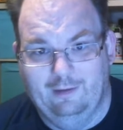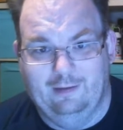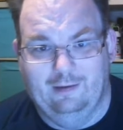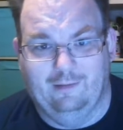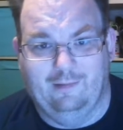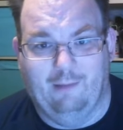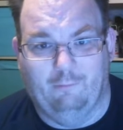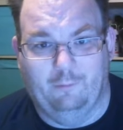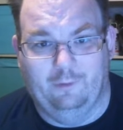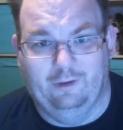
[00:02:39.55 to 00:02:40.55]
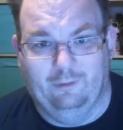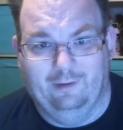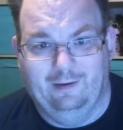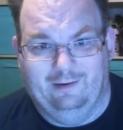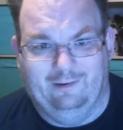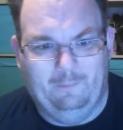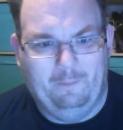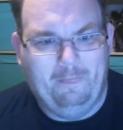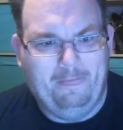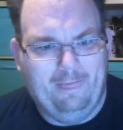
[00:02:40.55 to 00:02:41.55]
That's not what we're doing here.
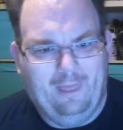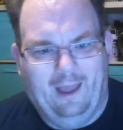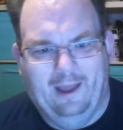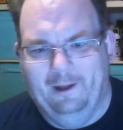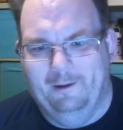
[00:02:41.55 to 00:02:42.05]
But